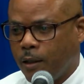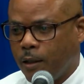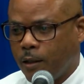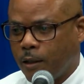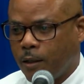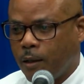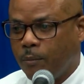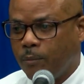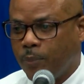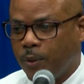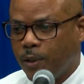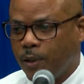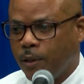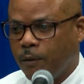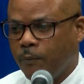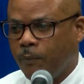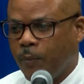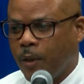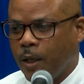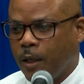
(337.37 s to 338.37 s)
company,
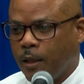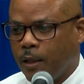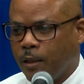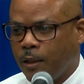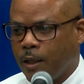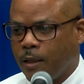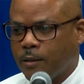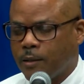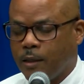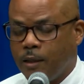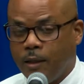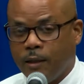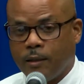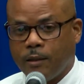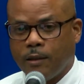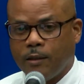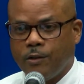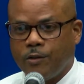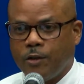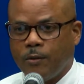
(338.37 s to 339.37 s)
it has 8
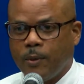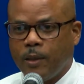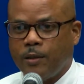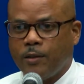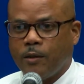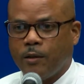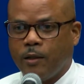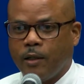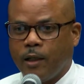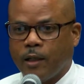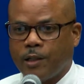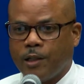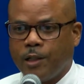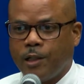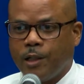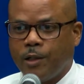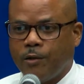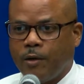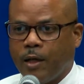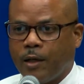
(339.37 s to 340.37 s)
instruments on the
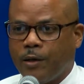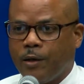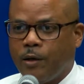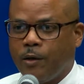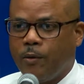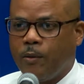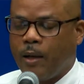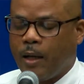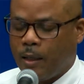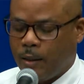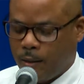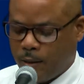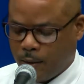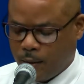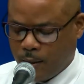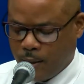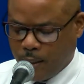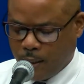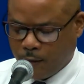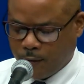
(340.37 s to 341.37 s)
exchange right now, and
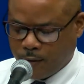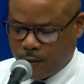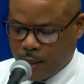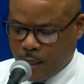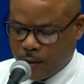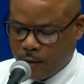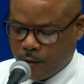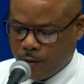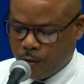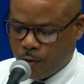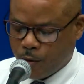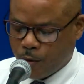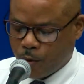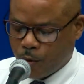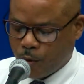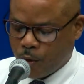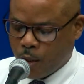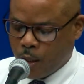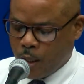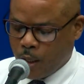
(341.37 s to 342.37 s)
they have started to
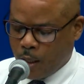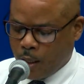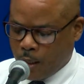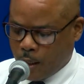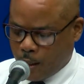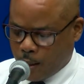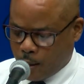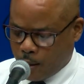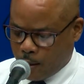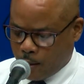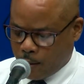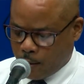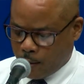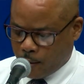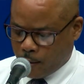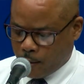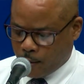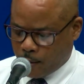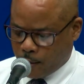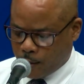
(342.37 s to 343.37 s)
do
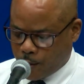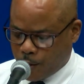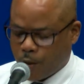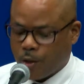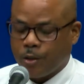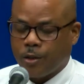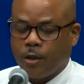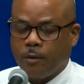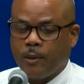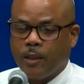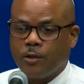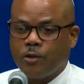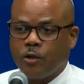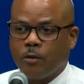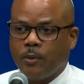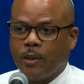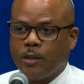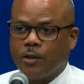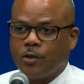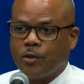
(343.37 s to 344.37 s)
short-term
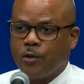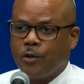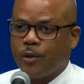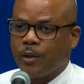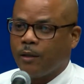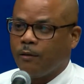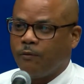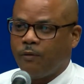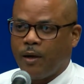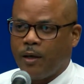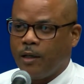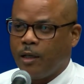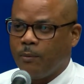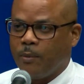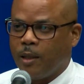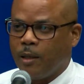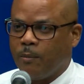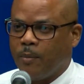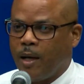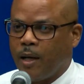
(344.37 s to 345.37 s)
instruments, so you can find them
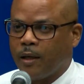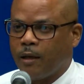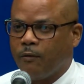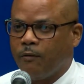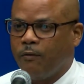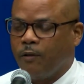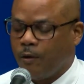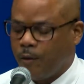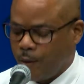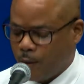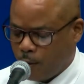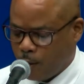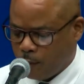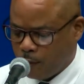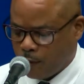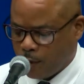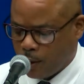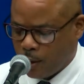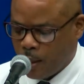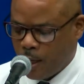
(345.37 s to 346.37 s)
in the market very
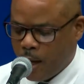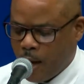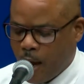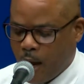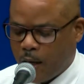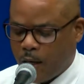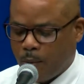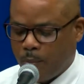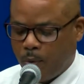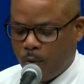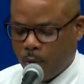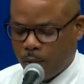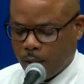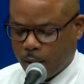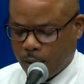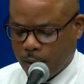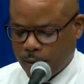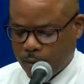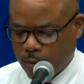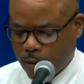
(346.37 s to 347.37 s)
often, and a broker
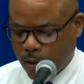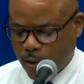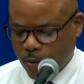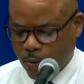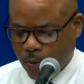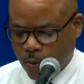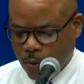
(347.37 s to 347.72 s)
can tell you